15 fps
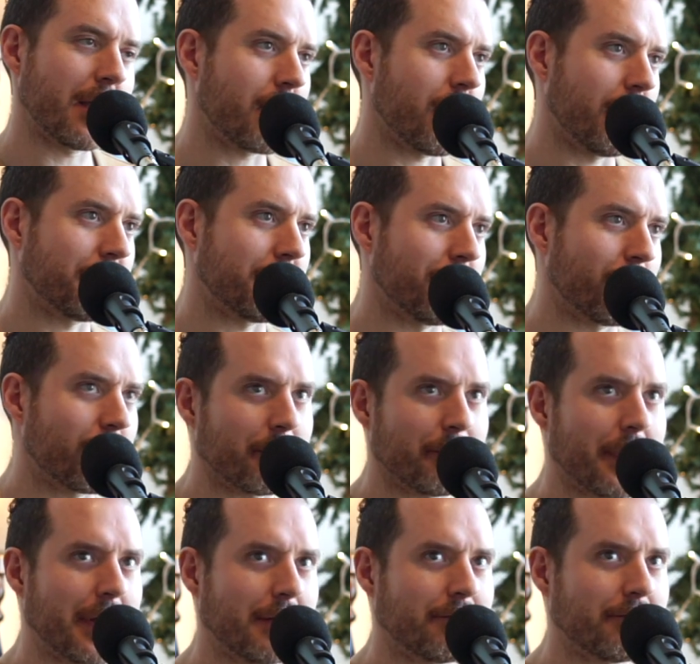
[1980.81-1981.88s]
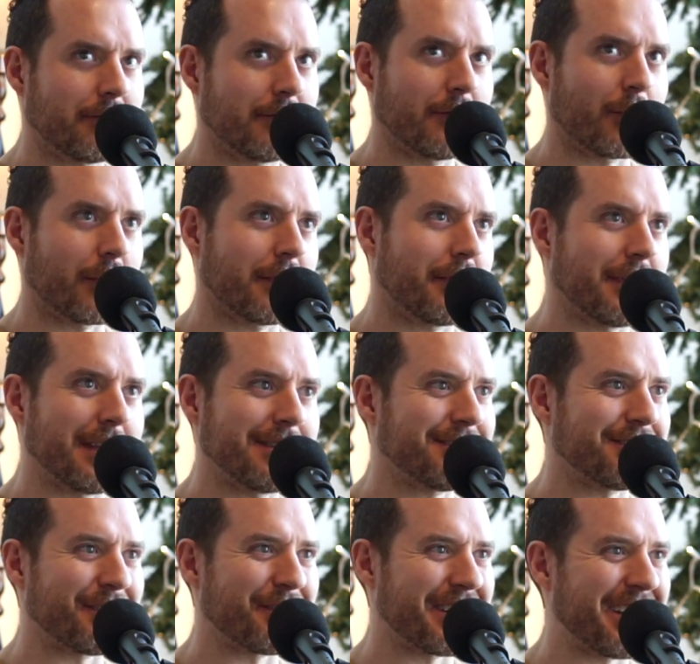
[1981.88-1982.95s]
call it the North by
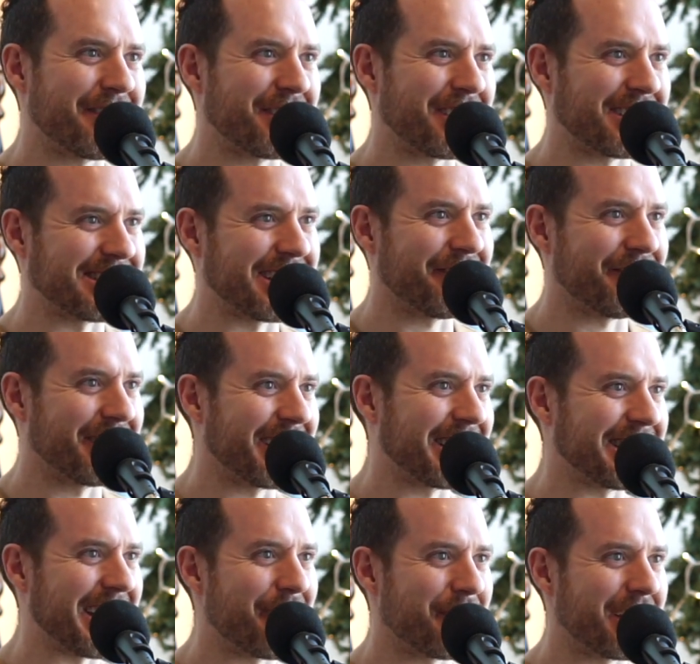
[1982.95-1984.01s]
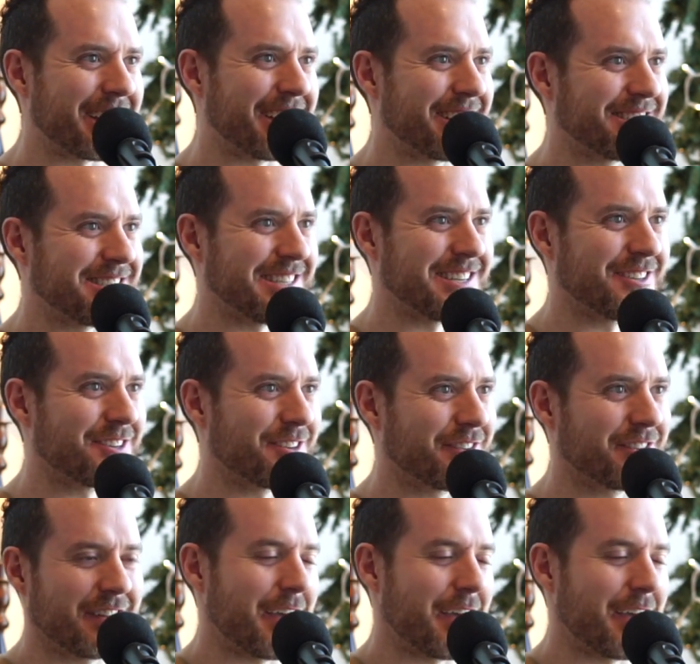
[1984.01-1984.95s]
Northeast or whatever, because I feel like that might get us in a little,